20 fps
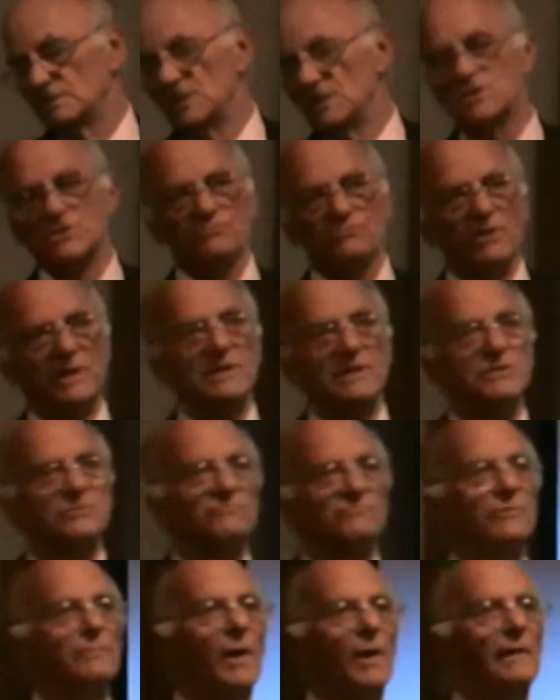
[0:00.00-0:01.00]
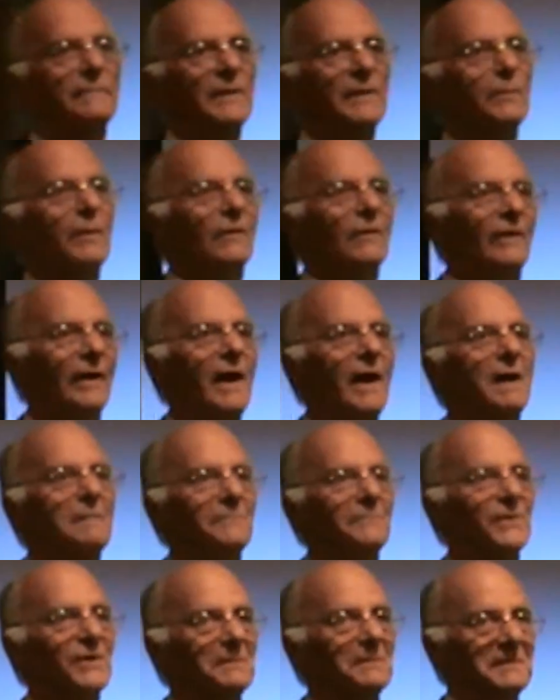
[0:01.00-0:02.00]
These are really to remind me where I
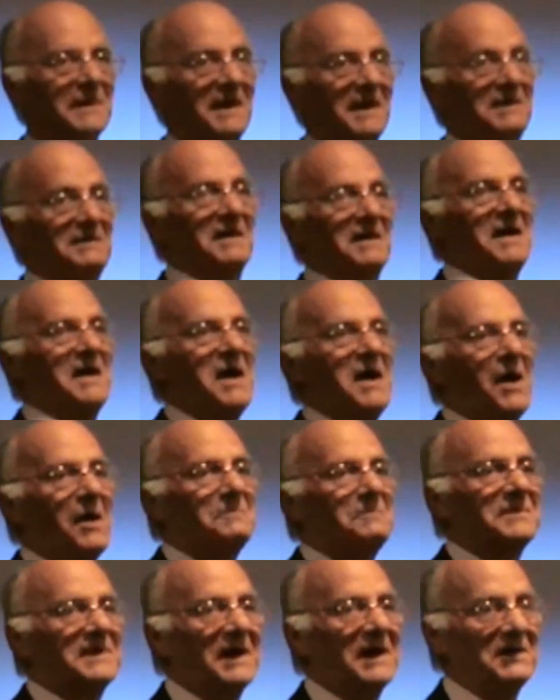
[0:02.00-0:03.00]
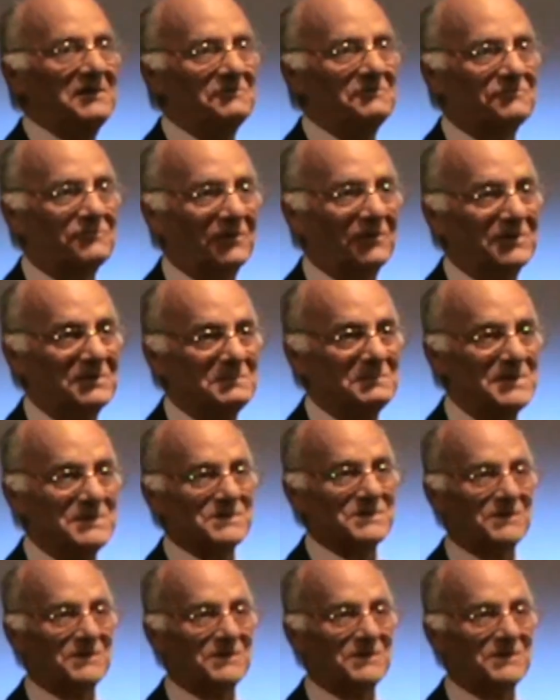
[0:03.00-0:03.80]
am. I'm getting funny.